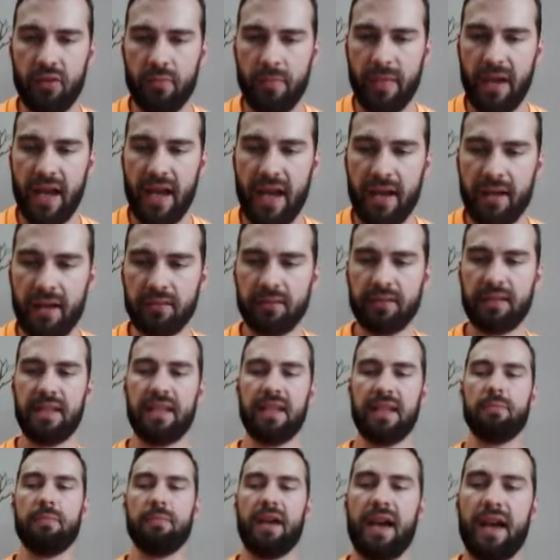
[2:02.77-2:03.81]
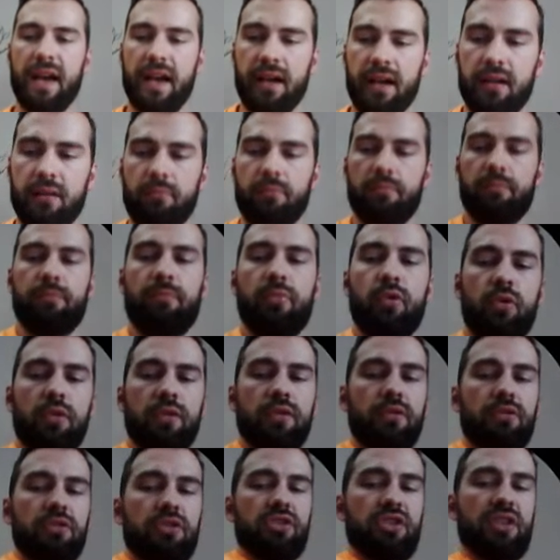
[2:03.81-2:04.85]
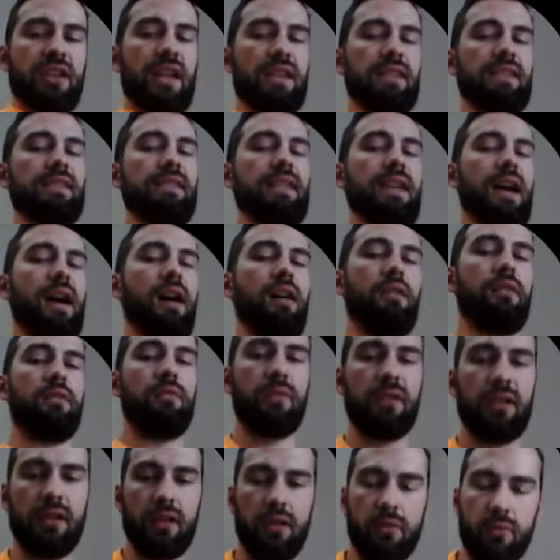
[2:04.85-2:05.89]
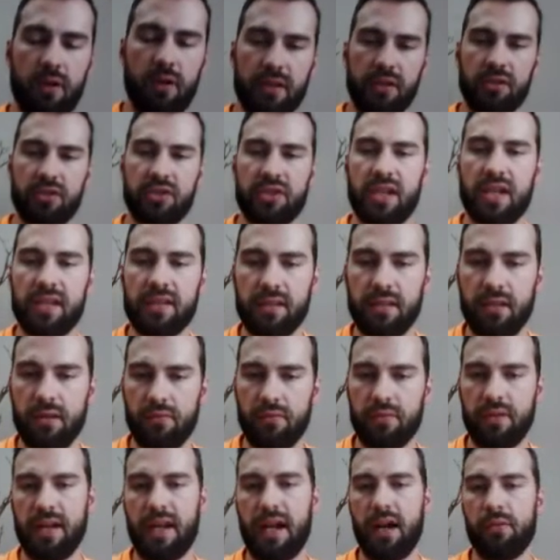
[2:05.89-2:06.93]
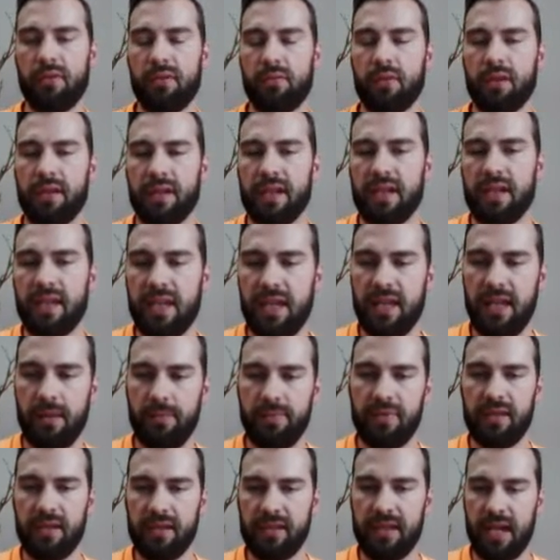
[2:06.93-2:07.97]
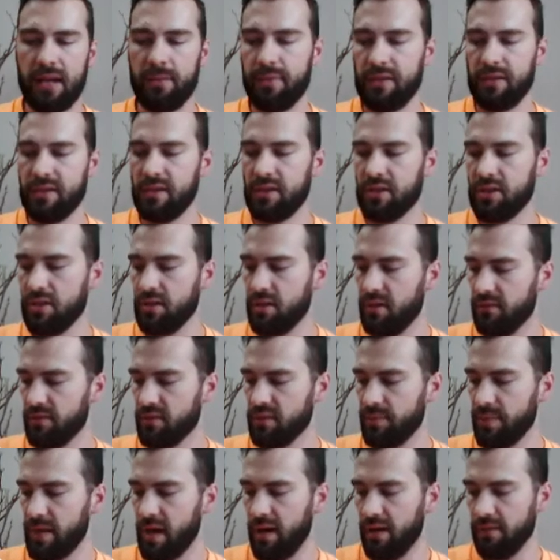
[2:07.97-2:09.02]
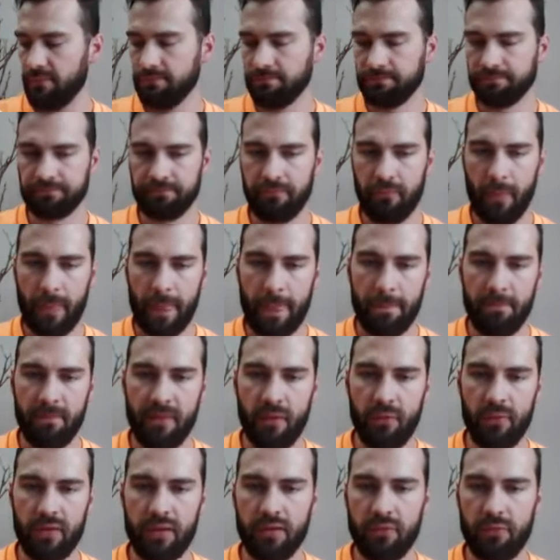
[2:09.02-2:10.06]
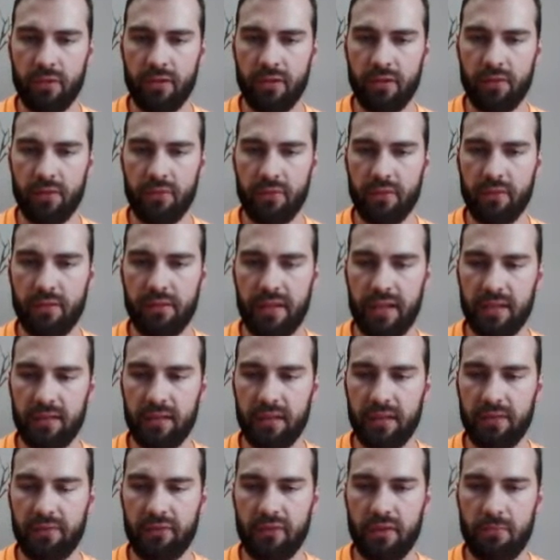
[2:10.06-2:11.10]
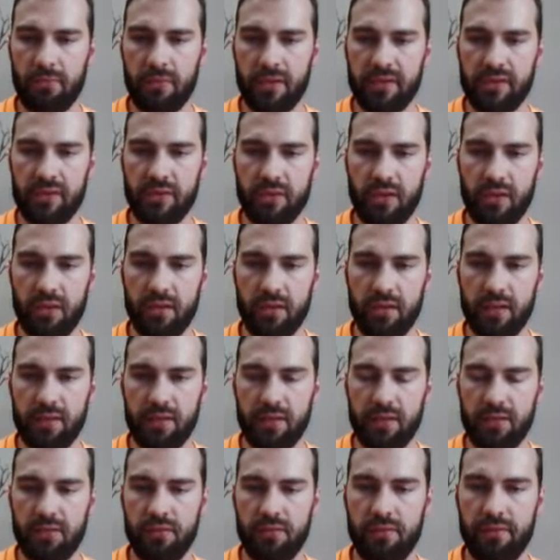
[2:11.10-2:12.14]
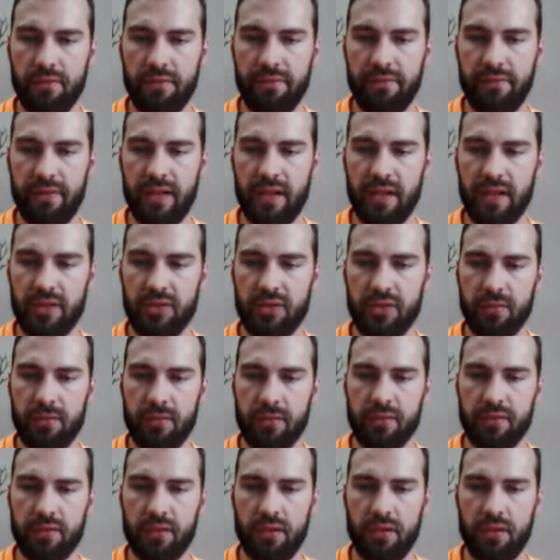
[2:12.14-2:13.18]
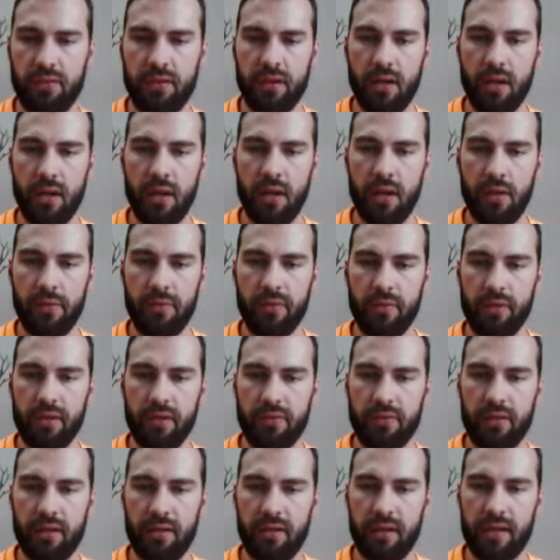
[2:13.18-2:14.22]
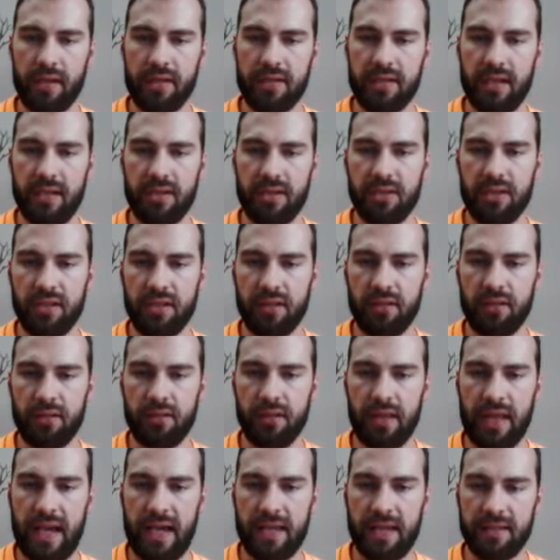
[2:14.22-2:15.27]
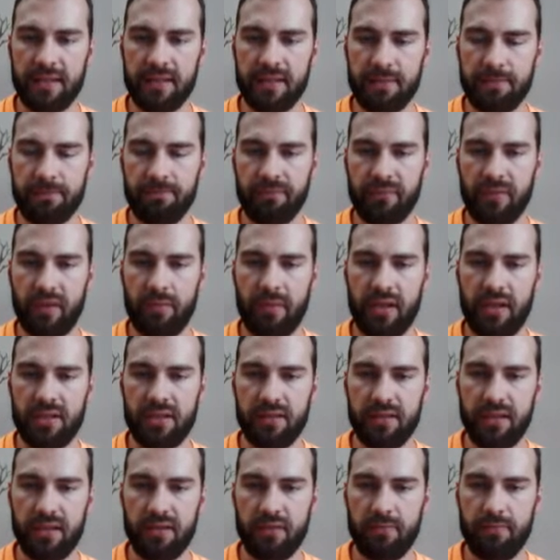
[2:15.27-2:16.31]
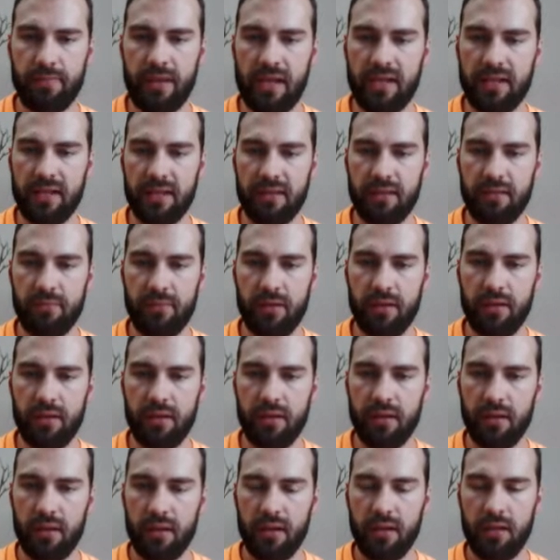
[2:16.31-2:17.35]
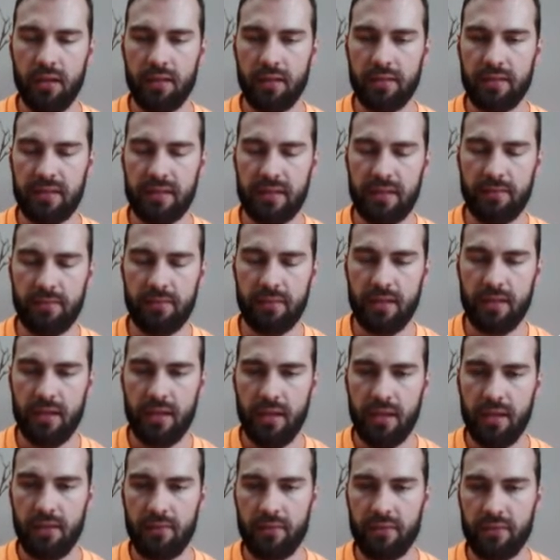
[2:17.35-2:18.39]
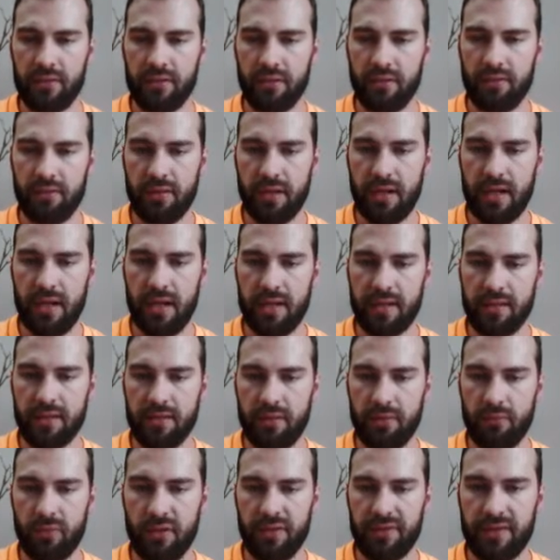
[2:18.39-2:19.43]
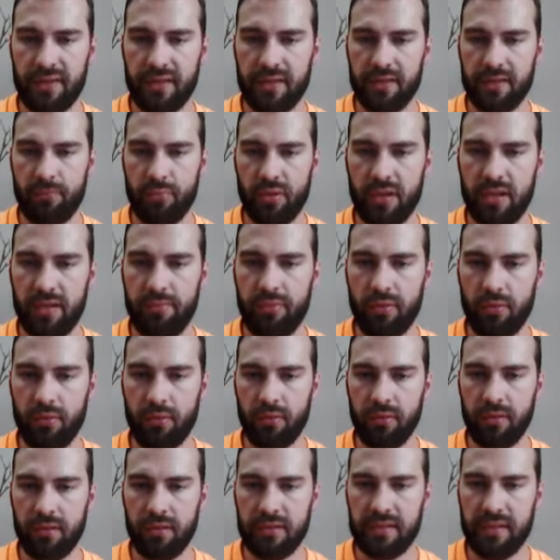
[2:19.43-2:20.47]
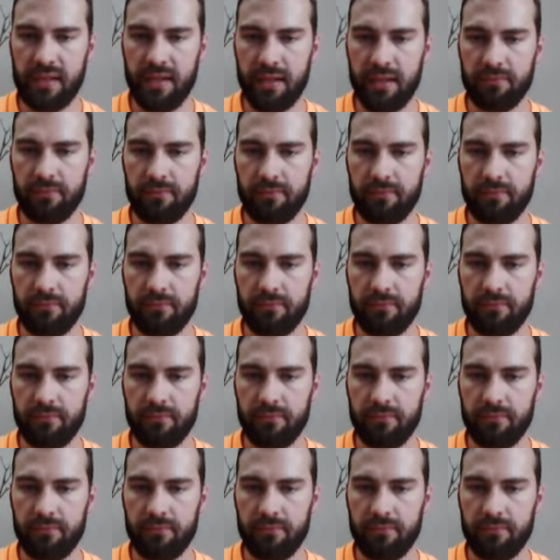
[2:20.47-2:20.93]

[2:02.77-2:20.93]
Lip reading: your back, lean back, pull your chest out. We don't want your chest going out. We want to keep the exact position of your spine when you're working through your deadlift from start to finish. So we want to create a lot of tension in our lats. Imagine that you're bending the bar. You see, I'm going to show you guys what this pre-pull looks like.